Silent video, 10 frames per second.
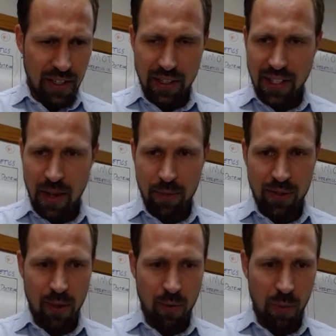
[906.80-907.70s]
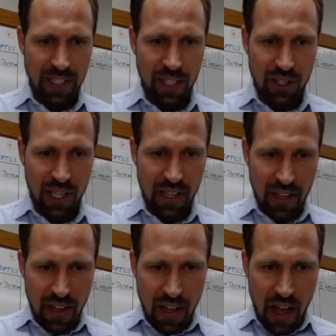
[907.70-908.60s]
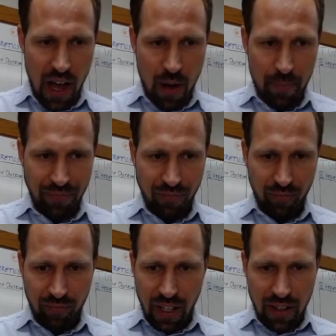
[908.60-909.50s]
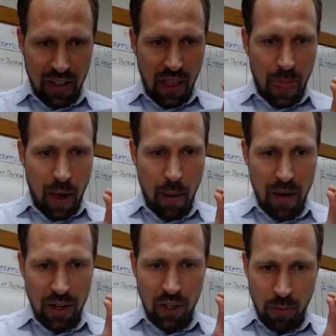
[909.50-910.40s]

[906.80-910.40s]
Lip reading: of to demonstrate what we're teaching. Among